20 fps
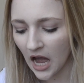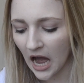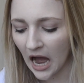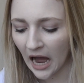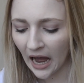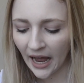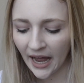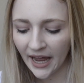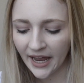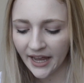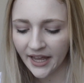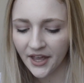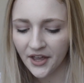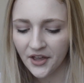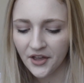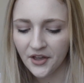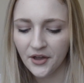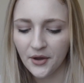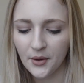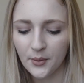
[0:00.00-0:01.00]
I
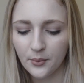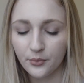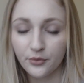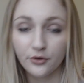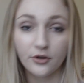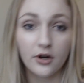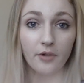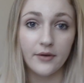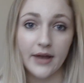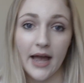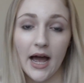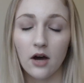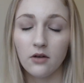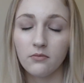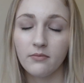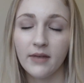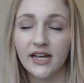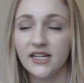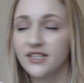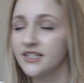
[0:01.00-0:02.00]
broke
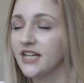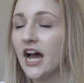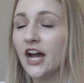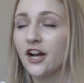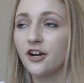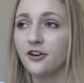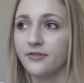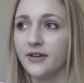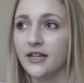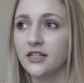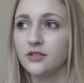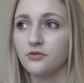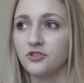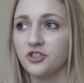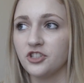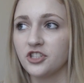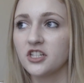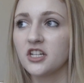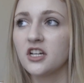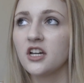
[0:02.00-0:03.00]
out. My entire face was
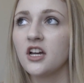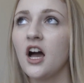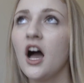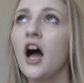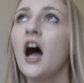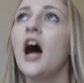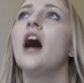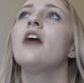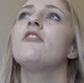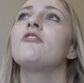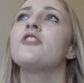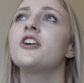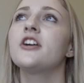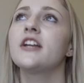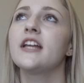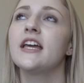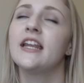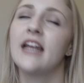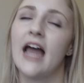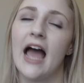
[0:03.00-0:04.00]
just
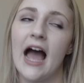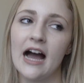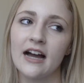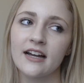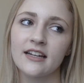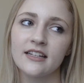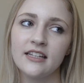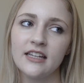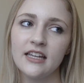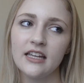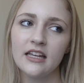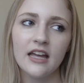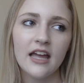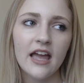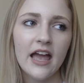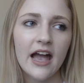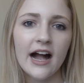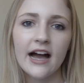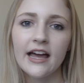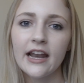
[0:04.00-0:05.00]
covered in acne,
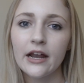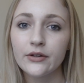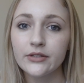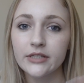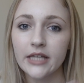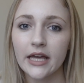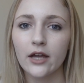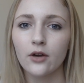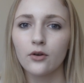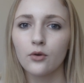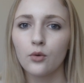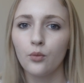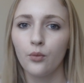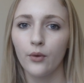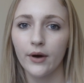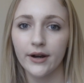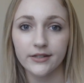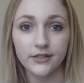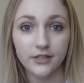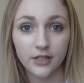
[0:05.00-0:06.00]
and I was like,
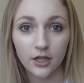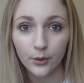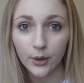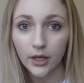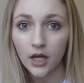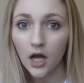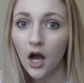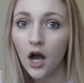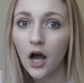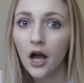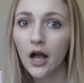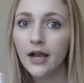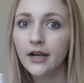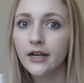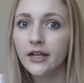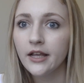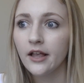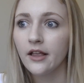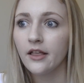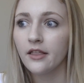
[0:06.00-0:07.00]
what is going on?